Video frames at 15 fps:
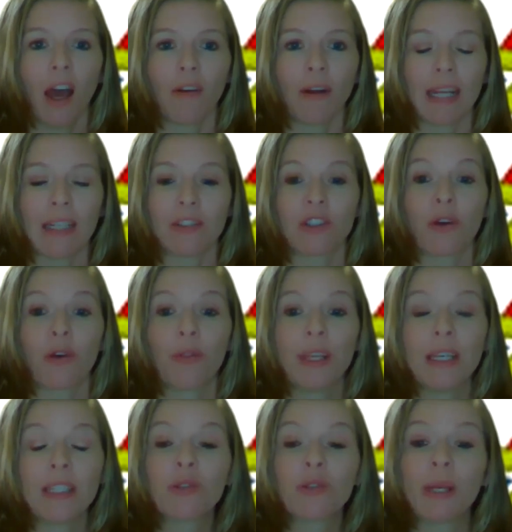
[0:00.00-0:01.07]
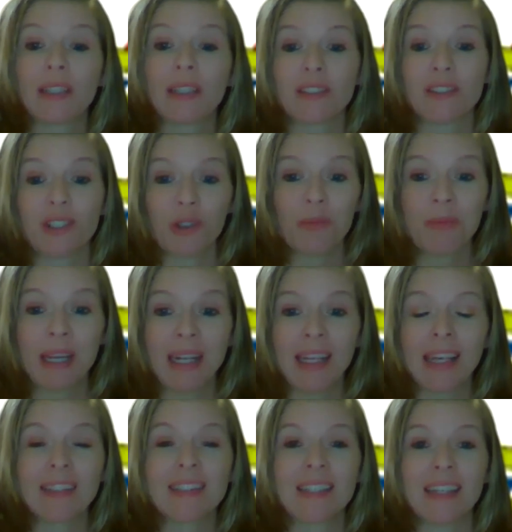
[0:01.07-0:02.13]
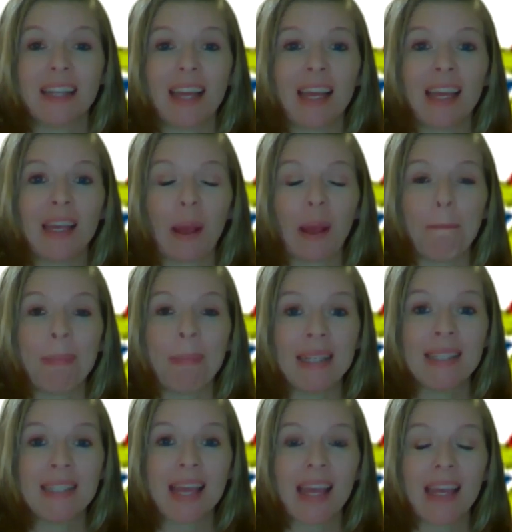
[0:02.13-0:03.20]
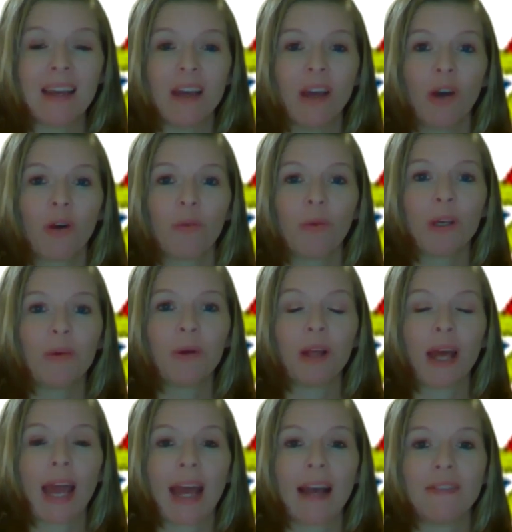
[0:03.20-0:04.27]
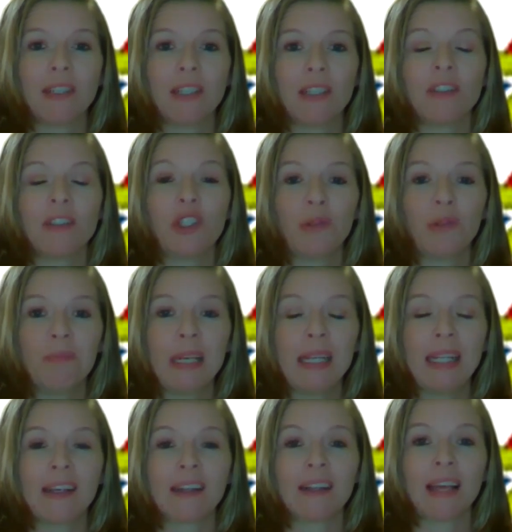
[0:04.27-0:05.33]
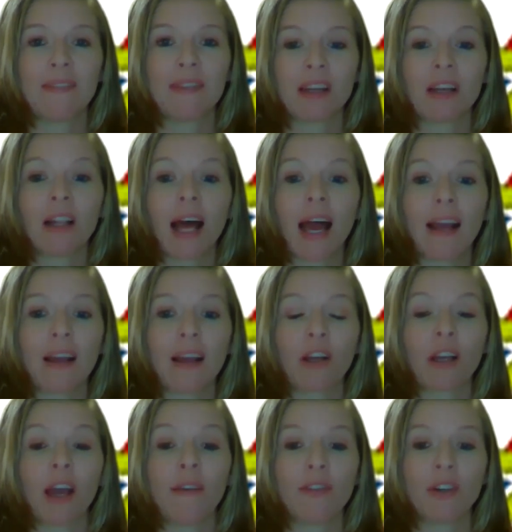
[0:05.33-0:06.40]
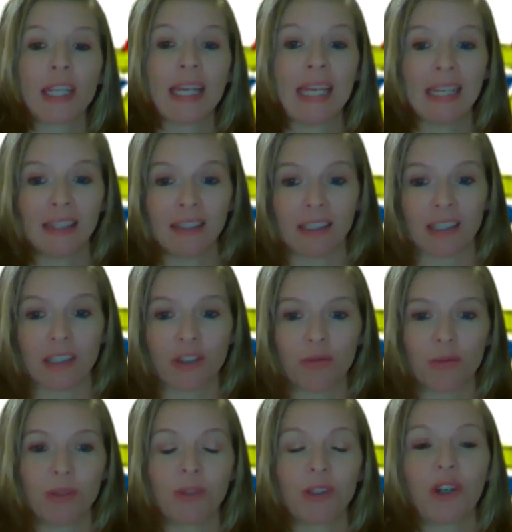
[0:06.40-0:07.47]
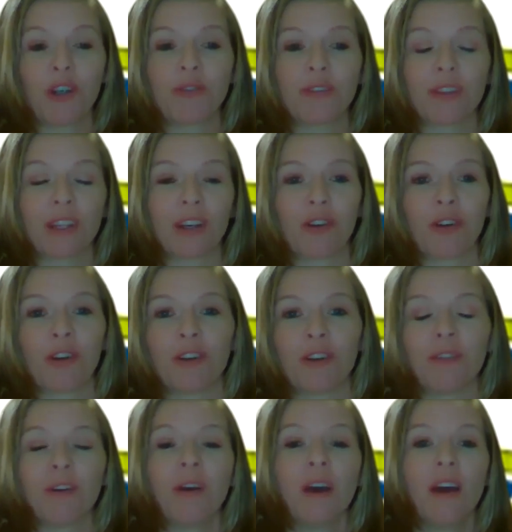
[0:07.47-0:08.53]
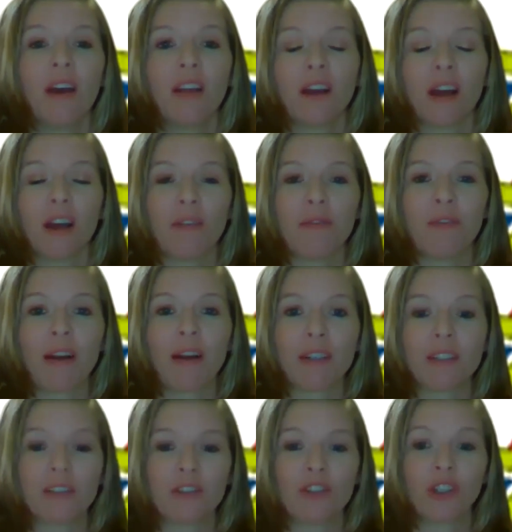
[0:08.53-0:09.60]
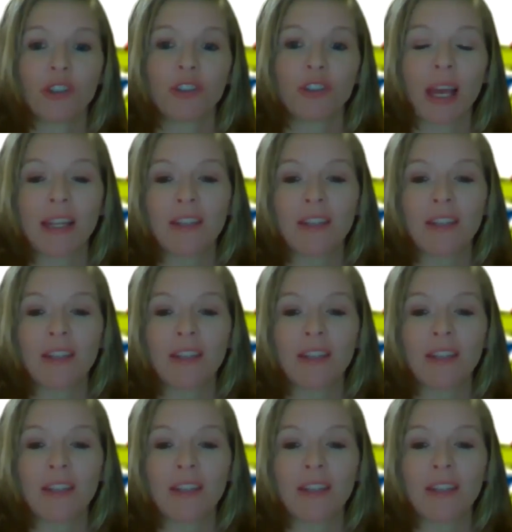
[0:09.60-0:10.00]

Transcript: All right, so this week's Zoom meeting, today, Monday, we will have Zoom meeting 11 o'clock covering English. We'll go over the corona uh, virus journal